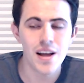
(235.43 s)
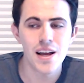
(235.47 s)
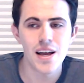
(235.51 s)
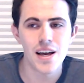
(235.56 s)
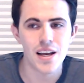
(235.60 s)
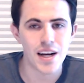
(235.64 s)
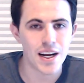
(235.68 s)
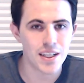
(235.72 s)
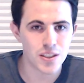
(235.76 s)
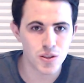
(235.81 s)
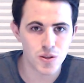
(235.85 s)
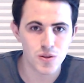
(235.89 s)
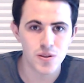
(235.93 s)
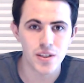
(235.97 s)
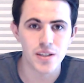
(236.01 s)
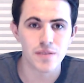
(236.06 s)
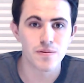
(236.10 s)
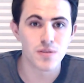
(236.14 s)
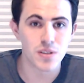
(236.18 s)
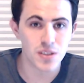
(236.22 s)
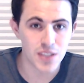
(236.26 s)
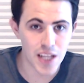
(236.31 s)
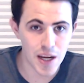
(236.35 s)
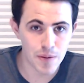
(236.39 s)
And I do think
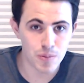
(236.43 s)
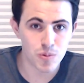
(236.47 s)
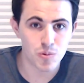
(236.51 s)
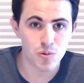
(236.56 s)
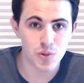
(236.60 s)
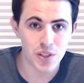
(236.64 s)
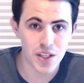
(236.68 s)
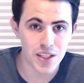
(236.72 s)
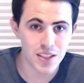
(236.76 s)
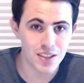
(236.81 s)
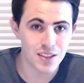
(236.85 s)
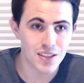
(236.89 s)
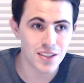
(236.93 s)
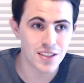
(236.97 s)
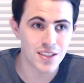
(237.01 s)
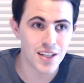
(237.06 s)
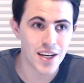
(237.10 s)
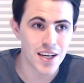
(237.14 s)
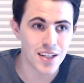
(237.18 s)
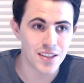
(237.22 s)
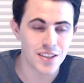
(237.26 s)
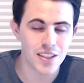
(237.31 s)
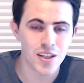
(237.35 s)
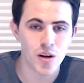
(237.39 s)
for depth reasons
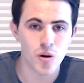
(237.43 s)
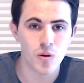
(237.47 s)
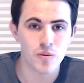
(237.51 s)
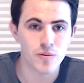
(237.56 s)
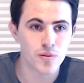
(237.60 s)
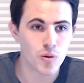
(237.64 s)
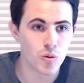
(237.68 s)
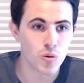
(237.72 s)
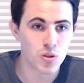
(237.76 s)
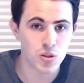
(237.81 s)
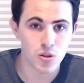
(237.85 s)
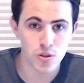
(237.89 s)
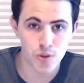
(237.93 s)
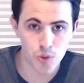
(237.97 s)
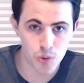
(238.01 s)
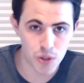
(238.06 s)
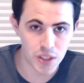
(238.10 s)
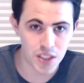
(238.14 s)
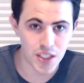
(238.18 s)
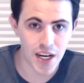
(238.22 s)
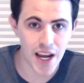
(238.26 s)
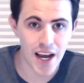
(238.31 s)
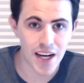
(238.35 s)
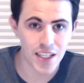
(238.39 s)
and, of course, Adoree
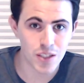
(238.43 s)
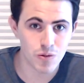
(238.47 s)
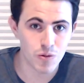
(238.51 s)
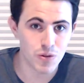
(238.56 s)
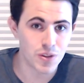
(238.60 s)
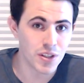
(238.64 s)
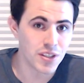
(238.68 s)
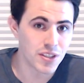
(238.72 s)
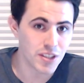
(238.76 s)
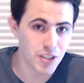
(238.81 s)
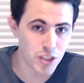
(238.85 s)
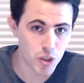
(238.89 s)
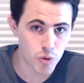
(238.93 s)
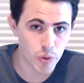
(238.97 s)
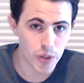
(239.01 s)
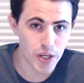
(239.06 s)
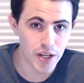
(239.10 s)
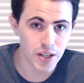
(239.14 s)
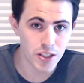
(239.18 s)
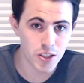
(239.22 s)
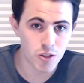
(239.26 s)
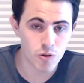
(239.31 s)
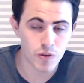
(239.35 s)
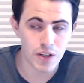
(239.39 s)
Jackson with his injury
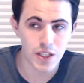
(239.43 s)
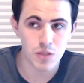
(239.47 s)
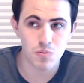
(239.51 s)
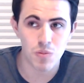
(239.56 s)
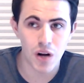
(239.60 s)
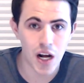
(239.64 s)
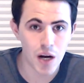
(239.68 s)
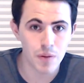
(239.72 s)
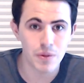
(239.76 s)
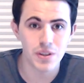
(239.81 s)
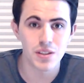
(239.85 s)
history, it's probably the